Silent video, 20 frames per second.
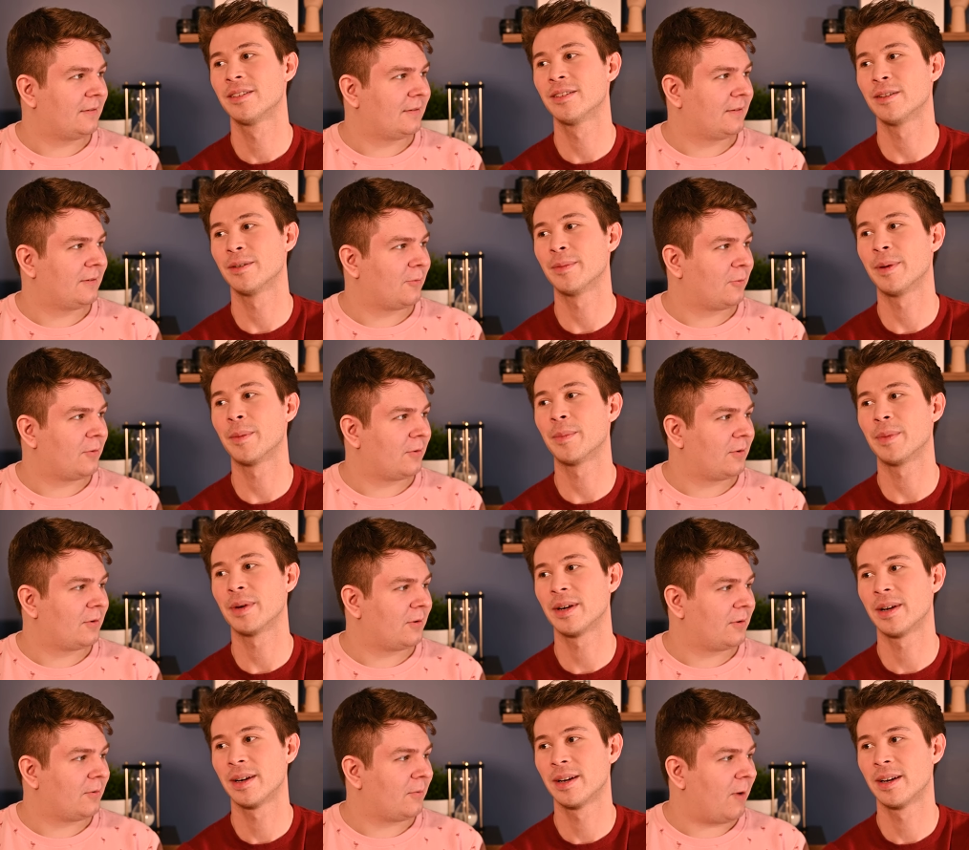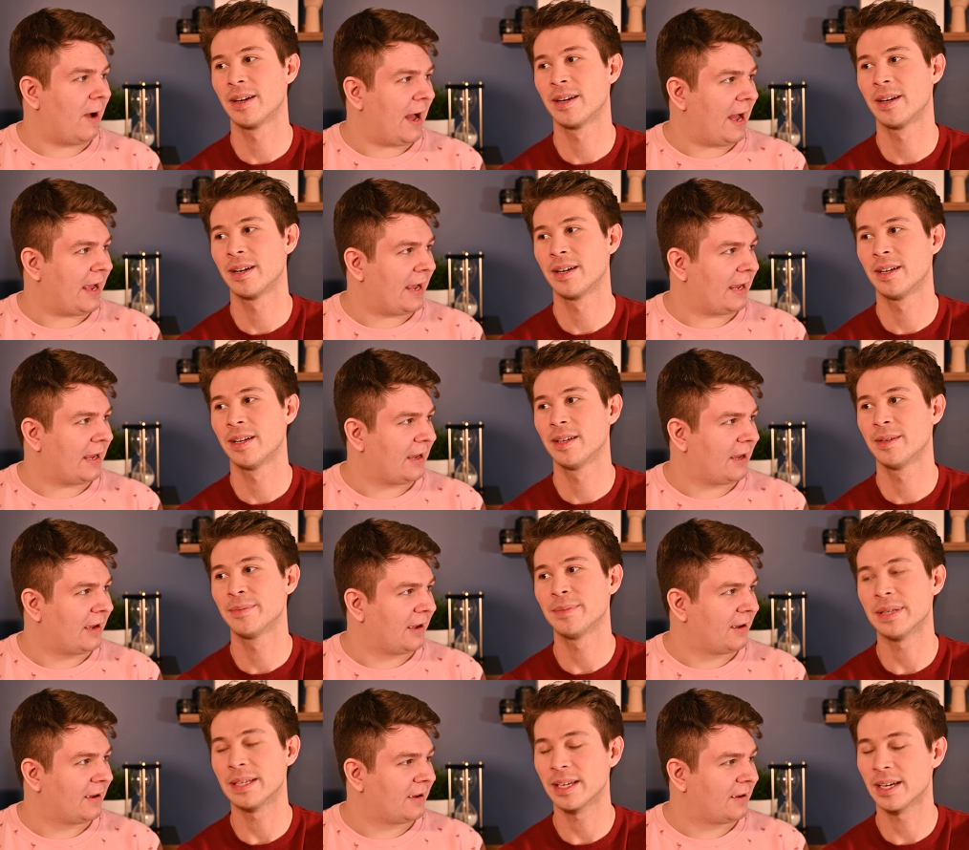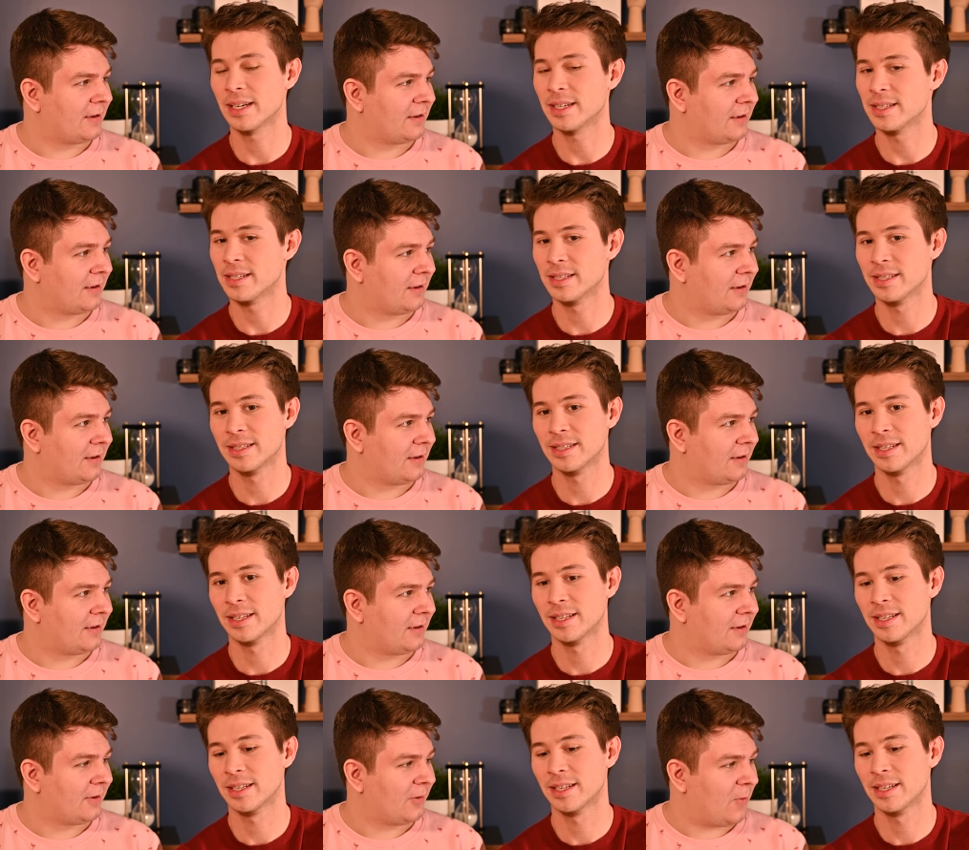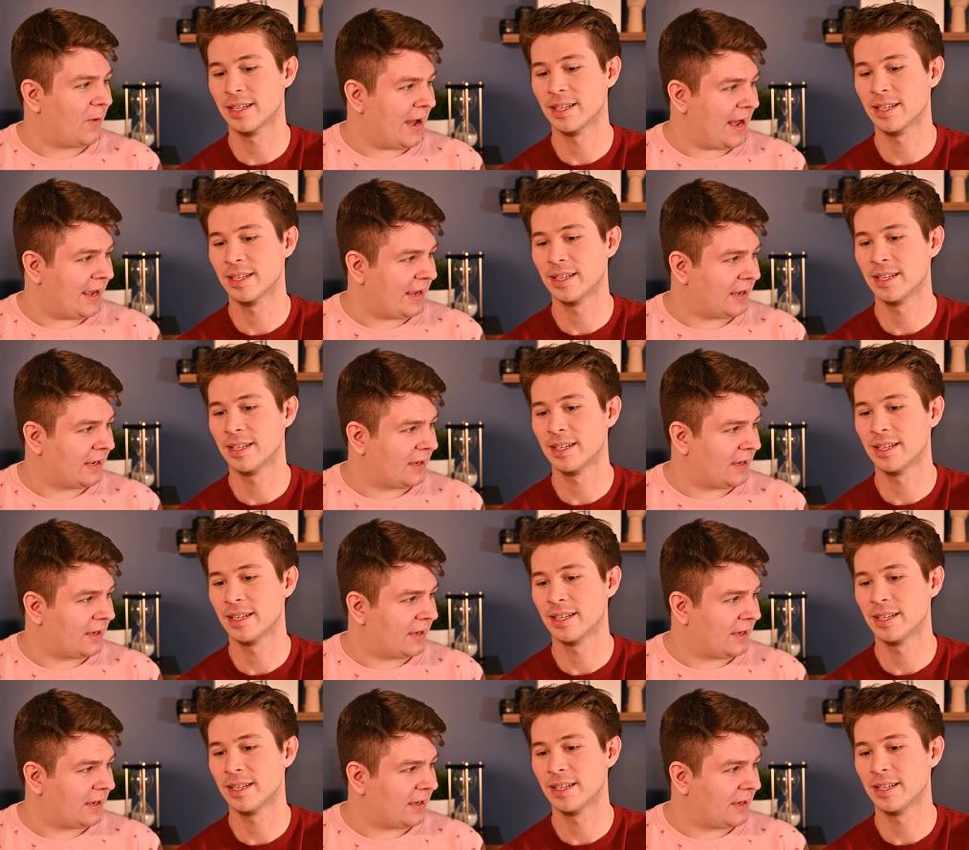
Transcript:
Speaker 1: Remember? Why? Because. Why?